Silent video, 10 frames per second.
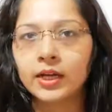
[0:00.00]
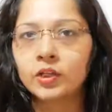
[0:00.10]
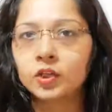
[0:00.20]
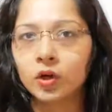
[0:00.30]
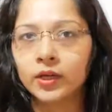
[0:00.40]

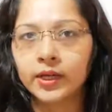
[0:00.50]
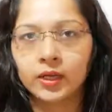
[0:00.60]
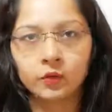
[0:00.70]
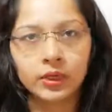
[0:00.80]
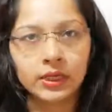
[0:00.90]
and solid,
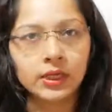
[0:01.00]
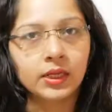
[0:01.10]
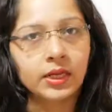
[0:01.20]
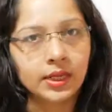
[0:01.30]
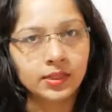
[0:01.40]
liquid
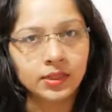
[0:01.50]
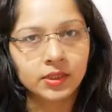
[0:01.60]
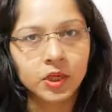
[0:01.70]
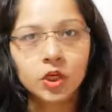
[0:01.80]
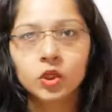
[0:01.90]
and
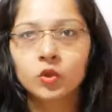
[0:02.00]
gases.